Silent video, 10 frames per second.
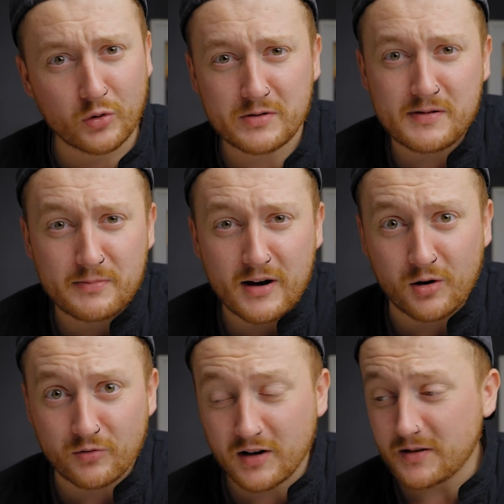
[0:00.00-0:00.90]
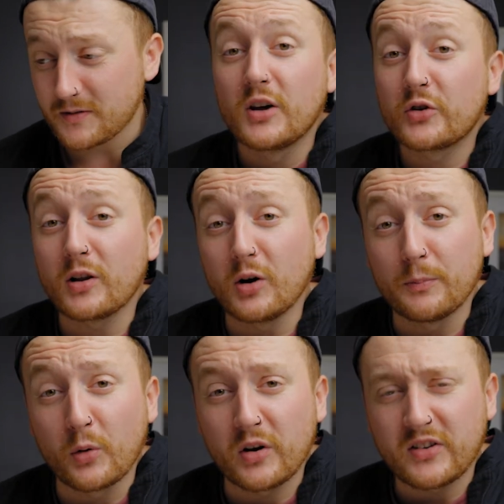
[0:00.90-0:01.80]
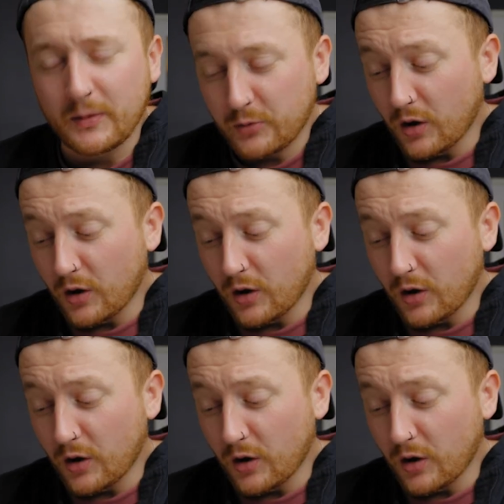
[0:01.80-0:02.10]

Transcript: only be better, right? So a little bonus tip.